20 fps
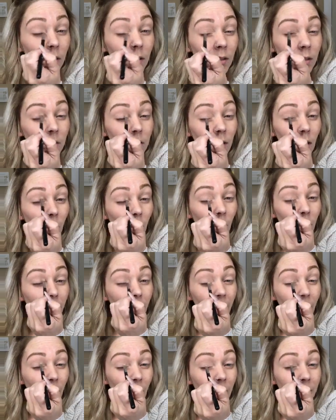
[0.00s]
So if
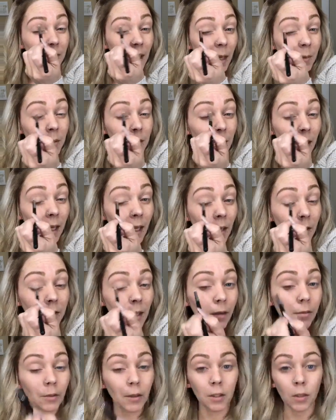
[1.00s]
I don't have time today, I'll
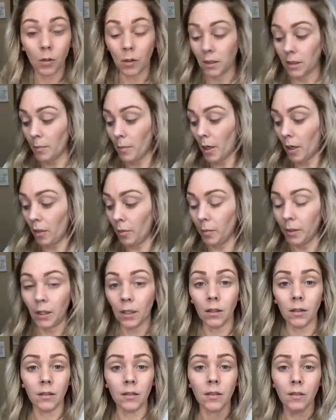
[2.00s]
definitely do it tomorrow
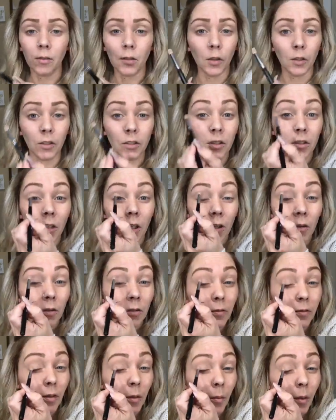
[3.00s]
because, of course, you know,
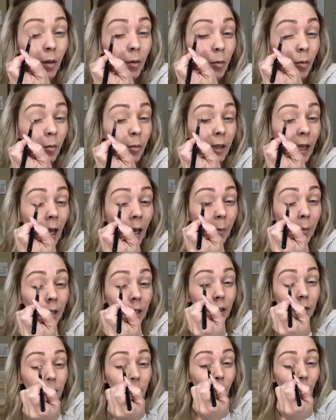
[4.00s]
football will be
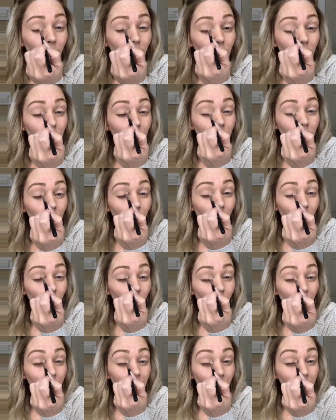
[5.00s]
happening tomorrow and I will
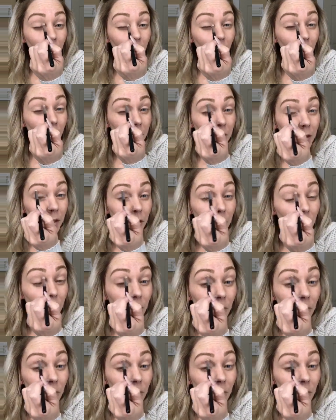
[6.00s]
have nothing else to do.